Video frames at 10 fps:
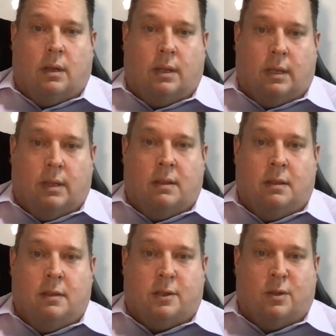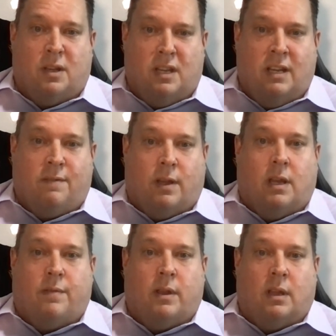And again, so the need for
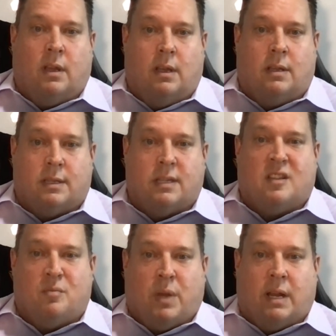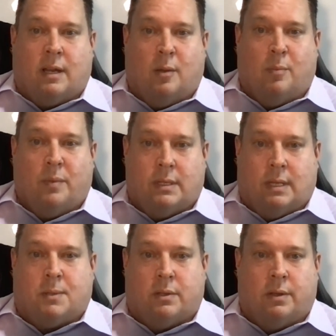having a consistent backup is
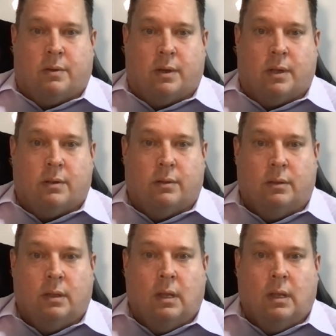absolutely critical.